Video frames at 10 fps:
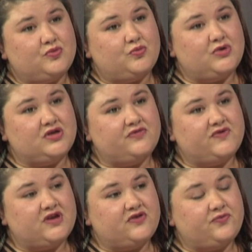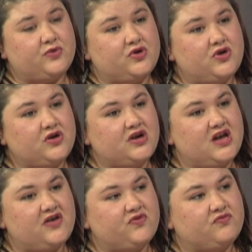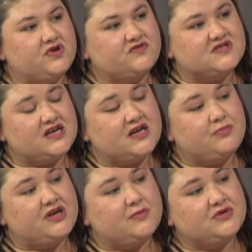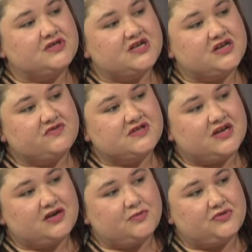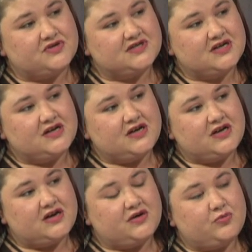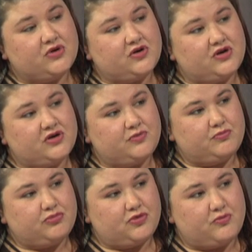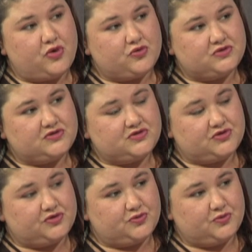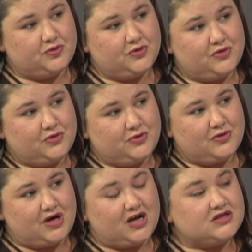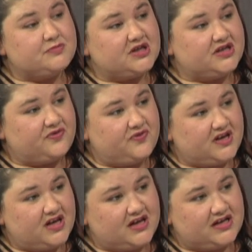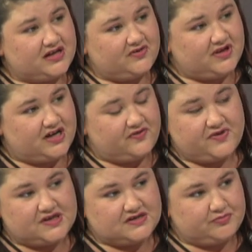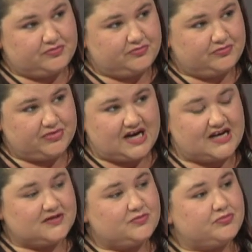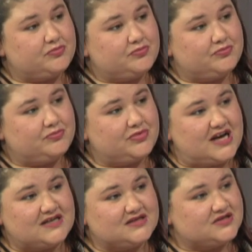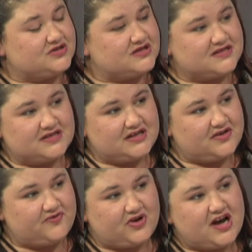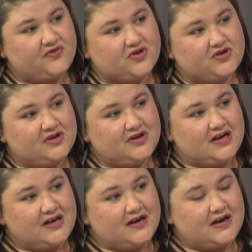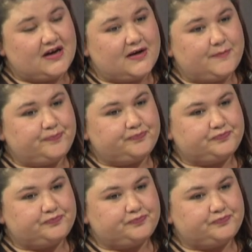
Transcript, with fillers: what are the if we're not going to have a real recycle and be able to take recyclables, and we're going to promote to ultimately fill our la landfills and pla plastic's going to sit there forever um,